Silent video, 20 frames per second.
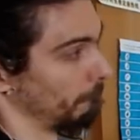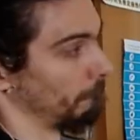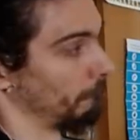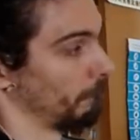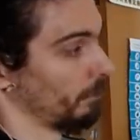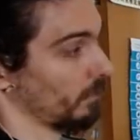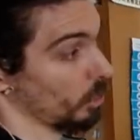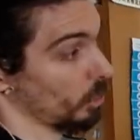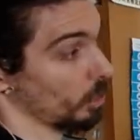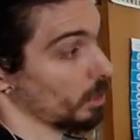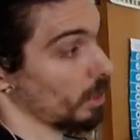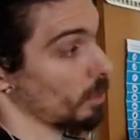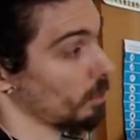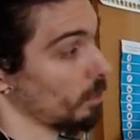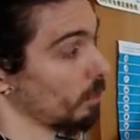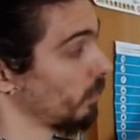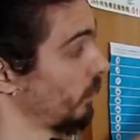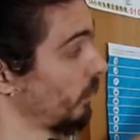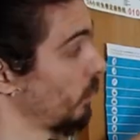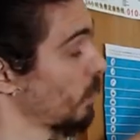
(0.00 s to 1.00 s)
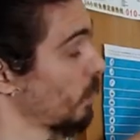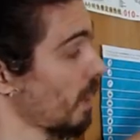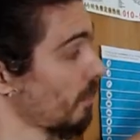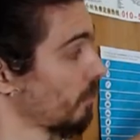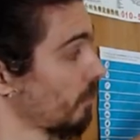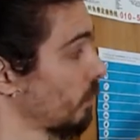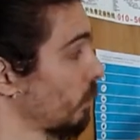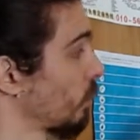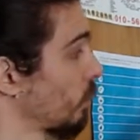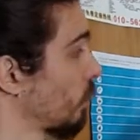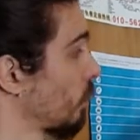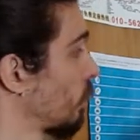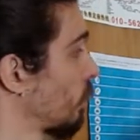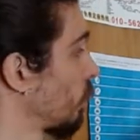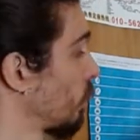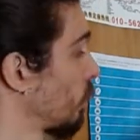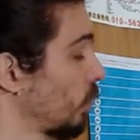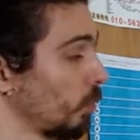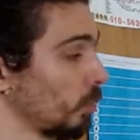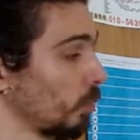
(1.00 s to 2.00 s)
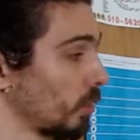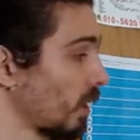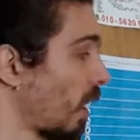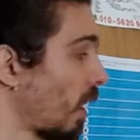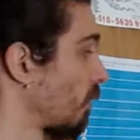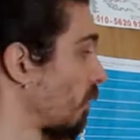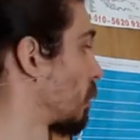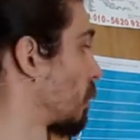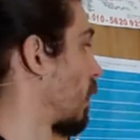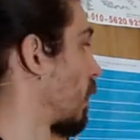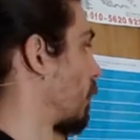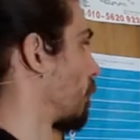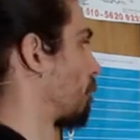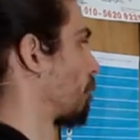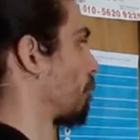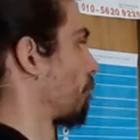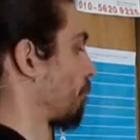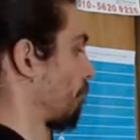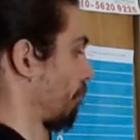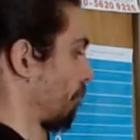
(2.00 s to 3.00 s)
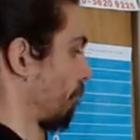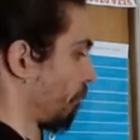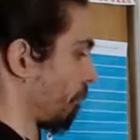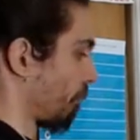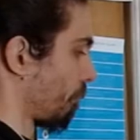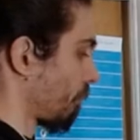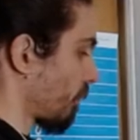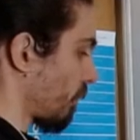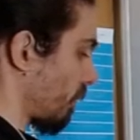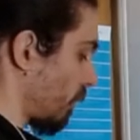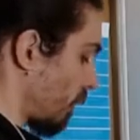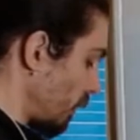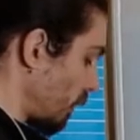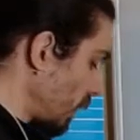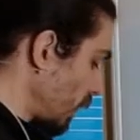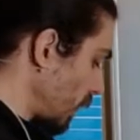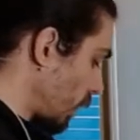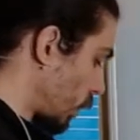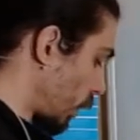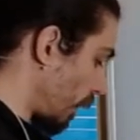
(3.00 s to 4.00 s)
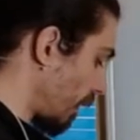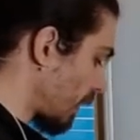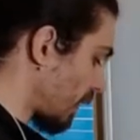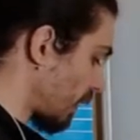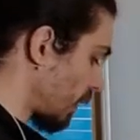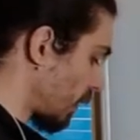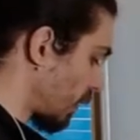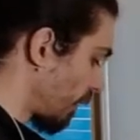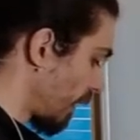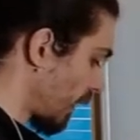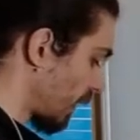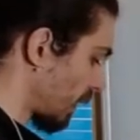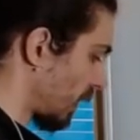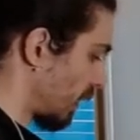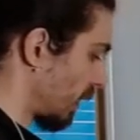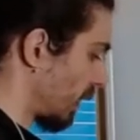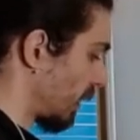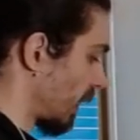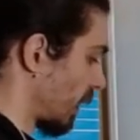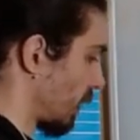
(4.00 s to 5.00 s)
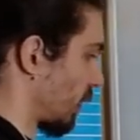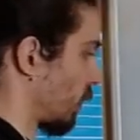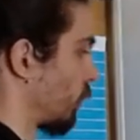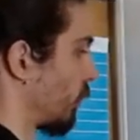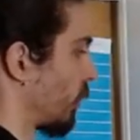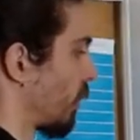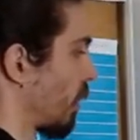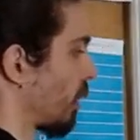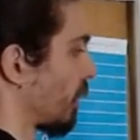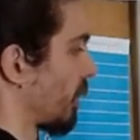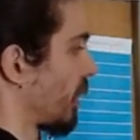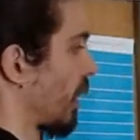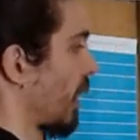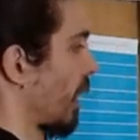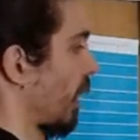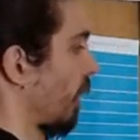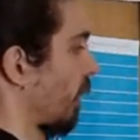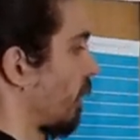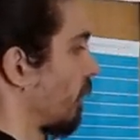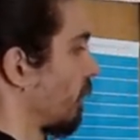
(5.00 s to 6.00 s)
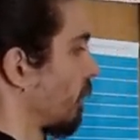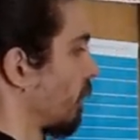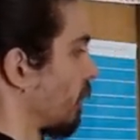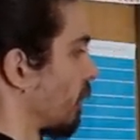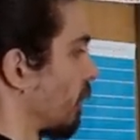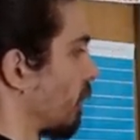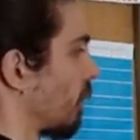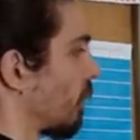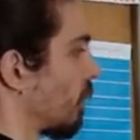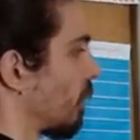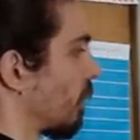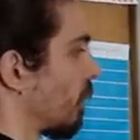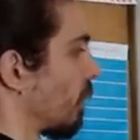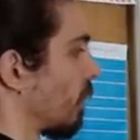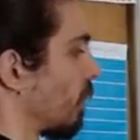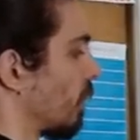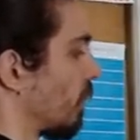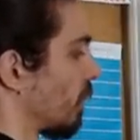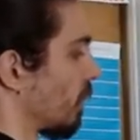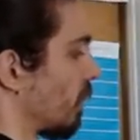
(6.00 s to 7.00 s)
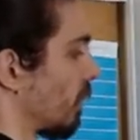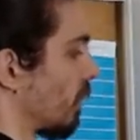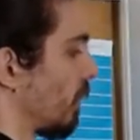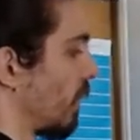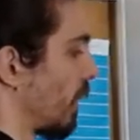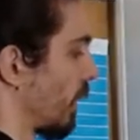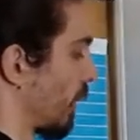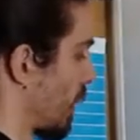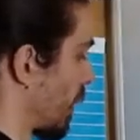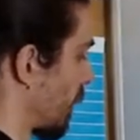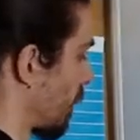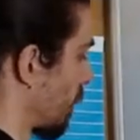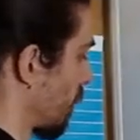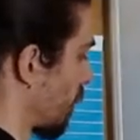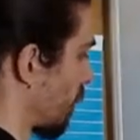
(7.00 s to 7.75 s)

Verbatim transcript: so you have to use algebra. So let's let's just draw a triangle again.